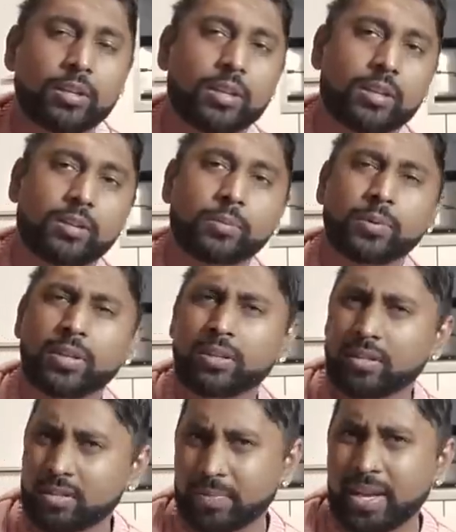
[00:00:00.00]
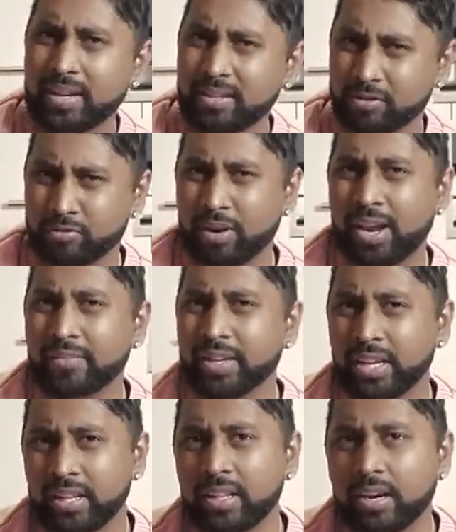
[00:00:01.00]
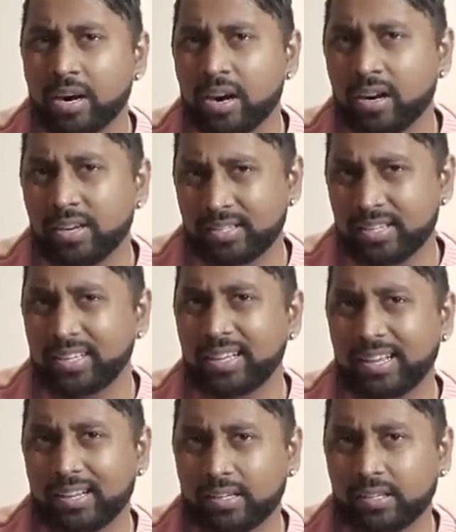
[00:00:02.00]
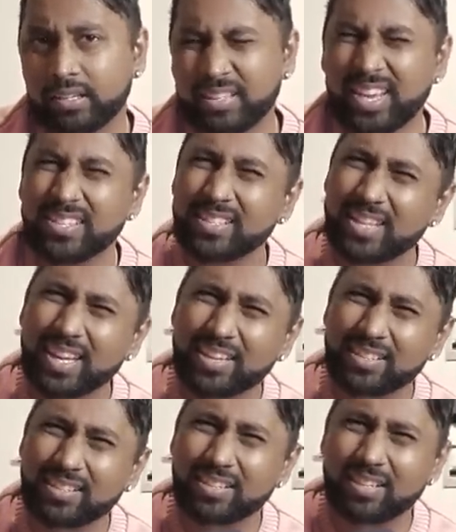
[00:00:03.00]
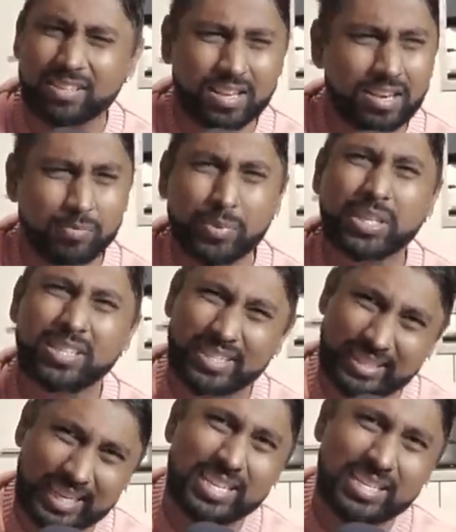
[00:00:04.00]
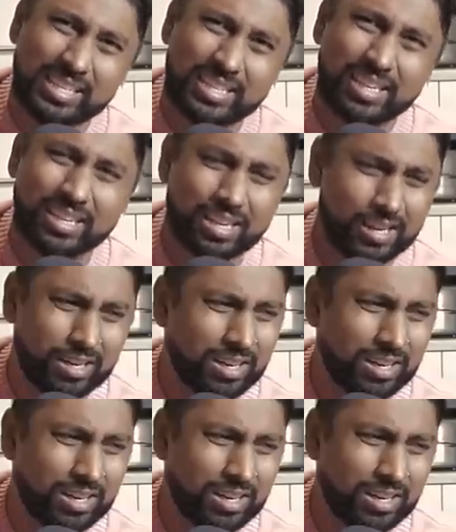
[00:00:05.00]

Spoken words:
on, when this man is driving in the car, is he like, is that sex? Is that because he's in the car?